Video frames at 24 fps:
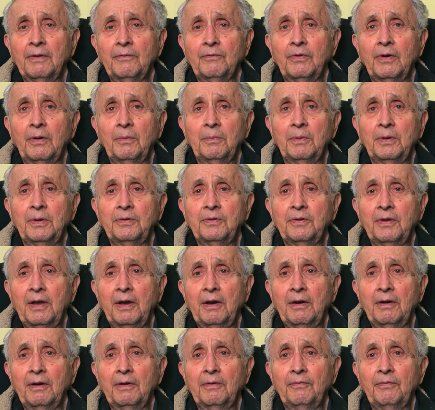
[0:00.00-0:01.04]
from this
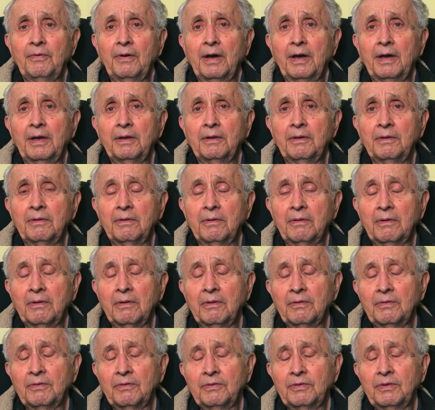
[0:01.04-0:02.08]
era find
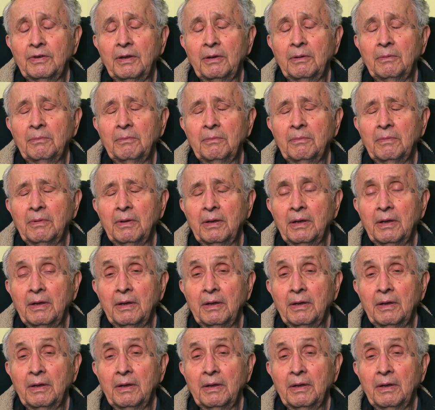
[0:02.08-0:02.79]
some